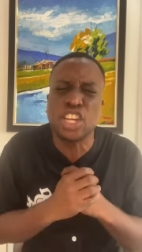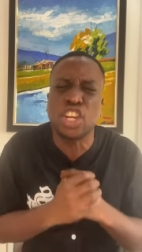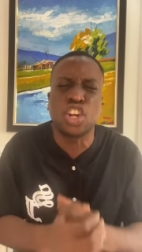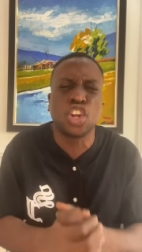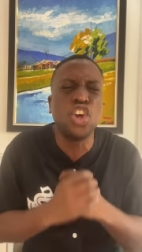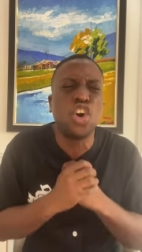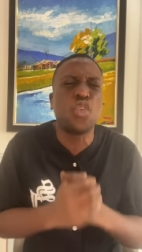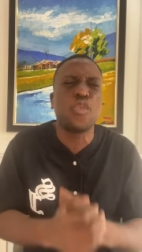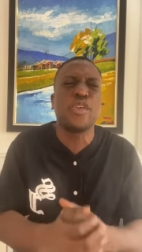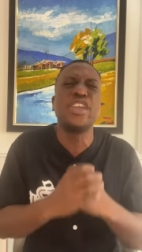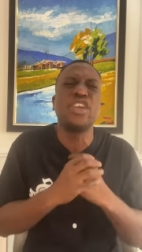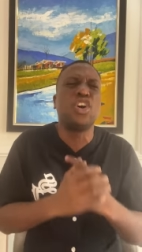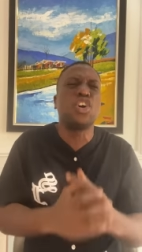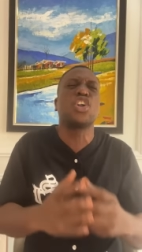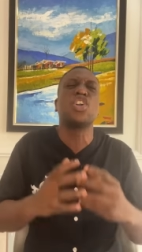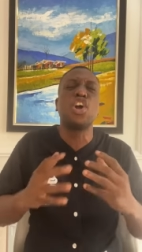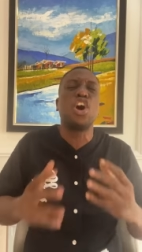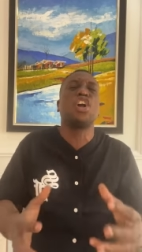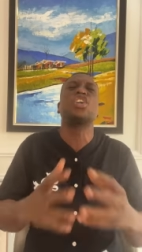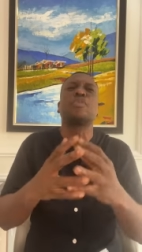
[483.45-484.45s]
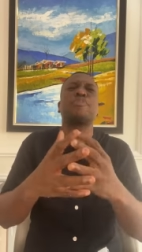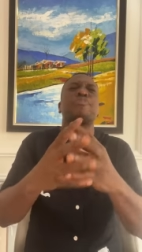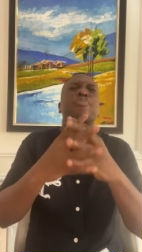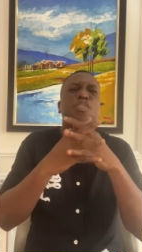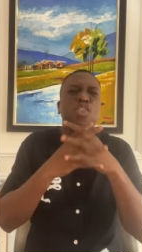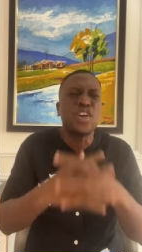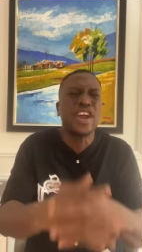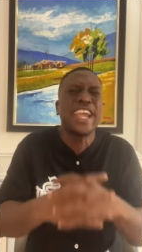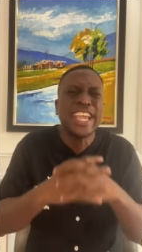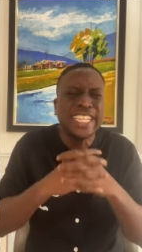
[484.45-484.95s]
and glory, O God.
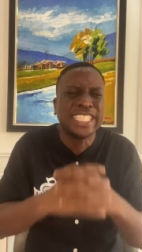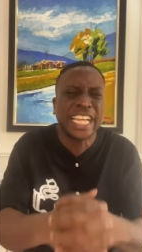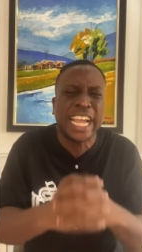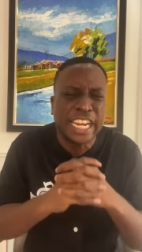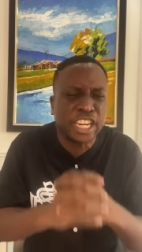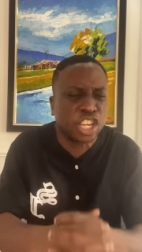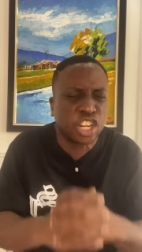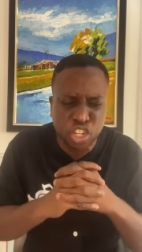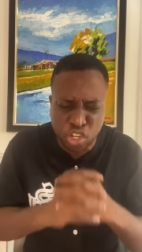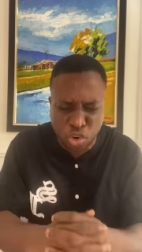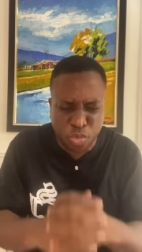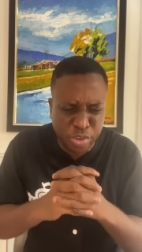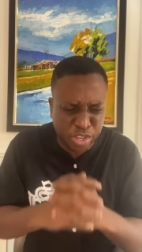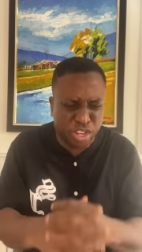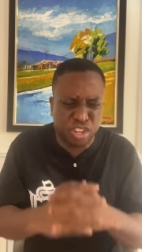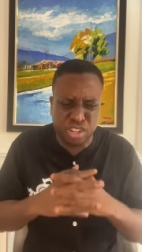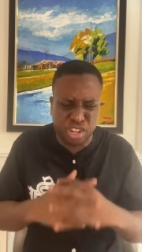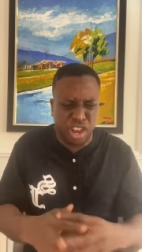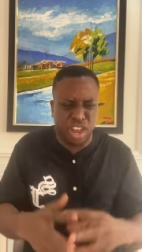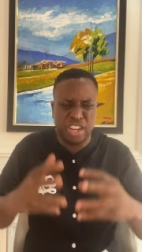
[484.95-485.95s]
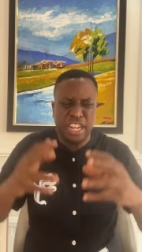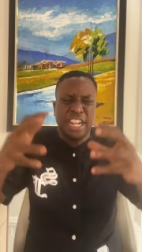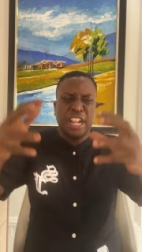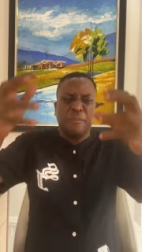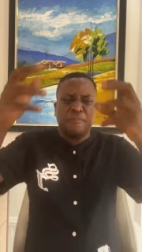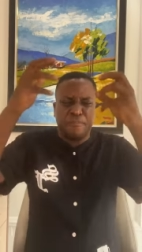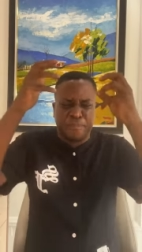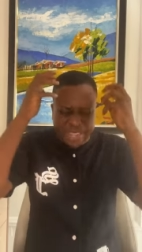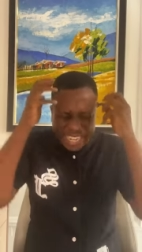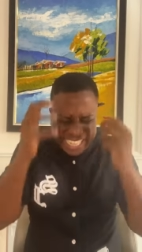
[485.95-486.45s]
Praise and glory, O God.
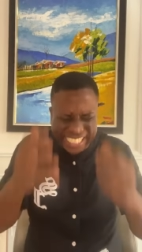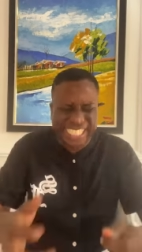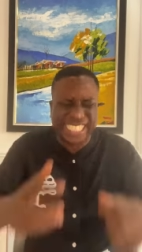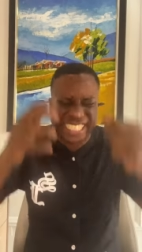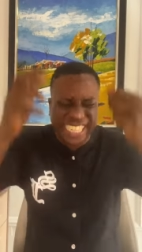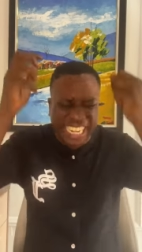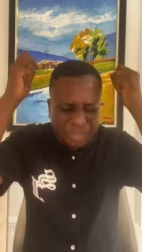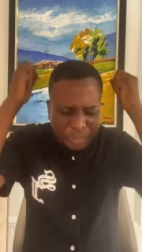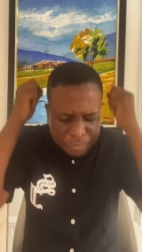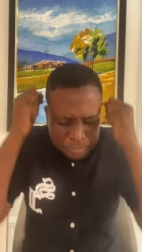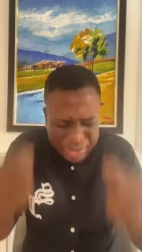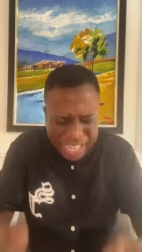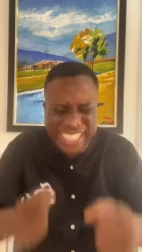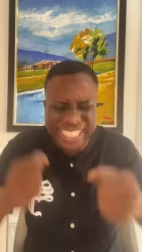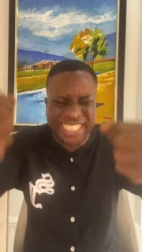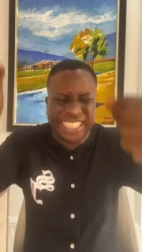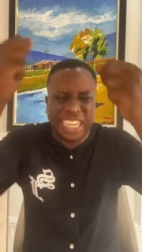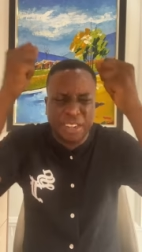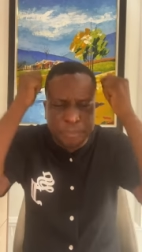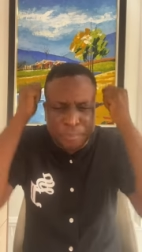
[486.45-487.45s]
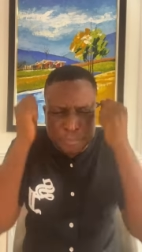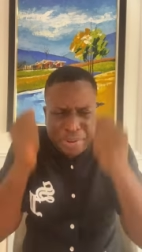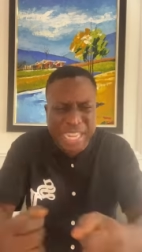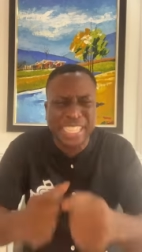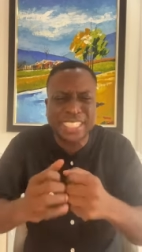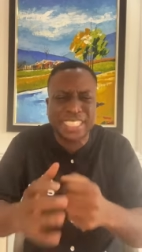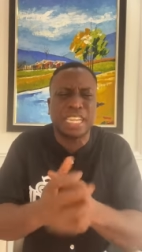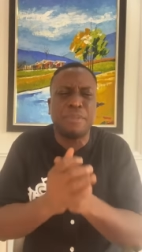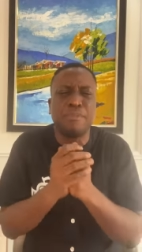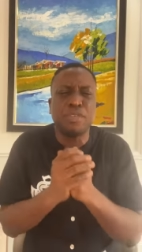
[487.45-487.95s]
Bless Blessed, blessed,
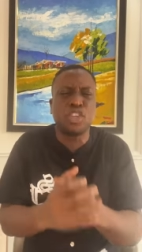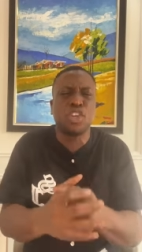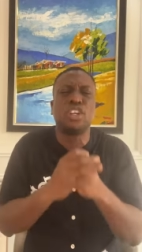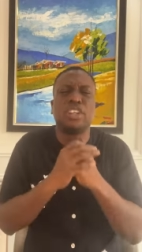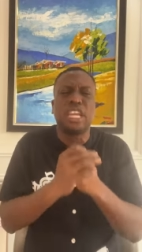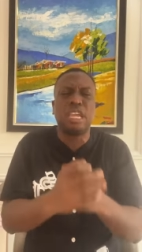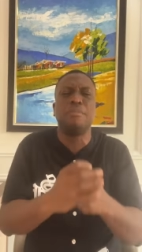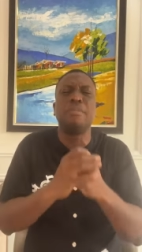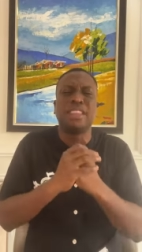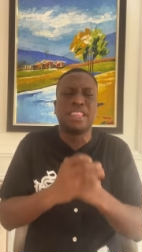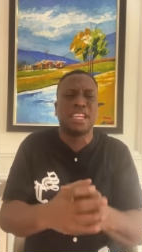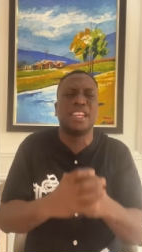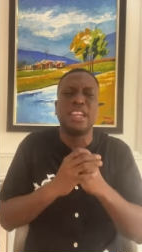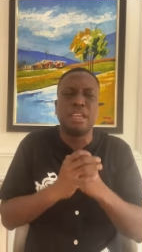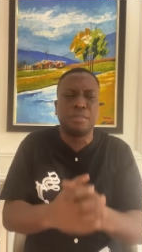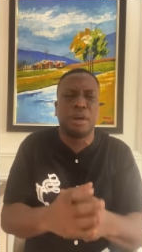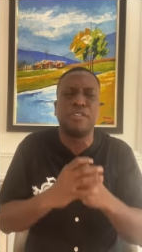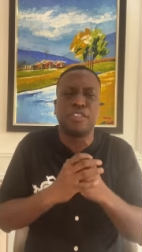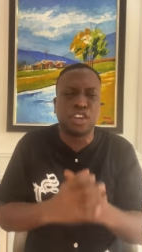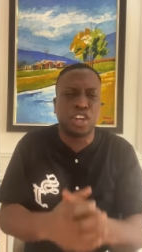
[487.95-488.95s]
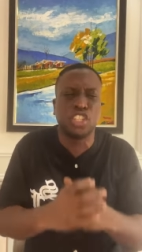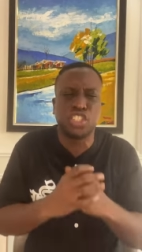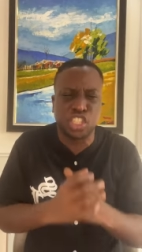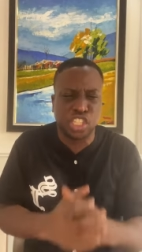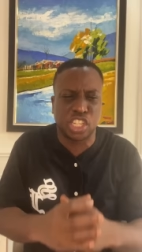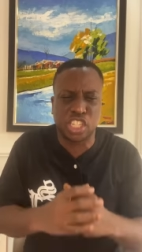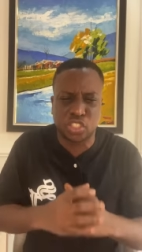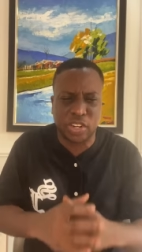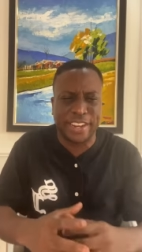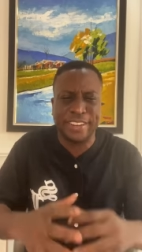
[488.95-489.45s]
blessed be your name in the name of the
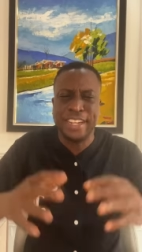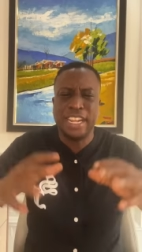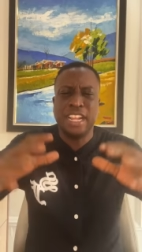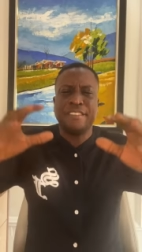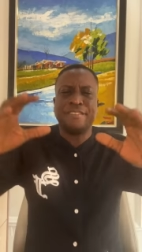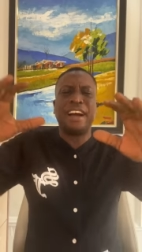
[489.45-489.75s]
Lord Jesus Christ.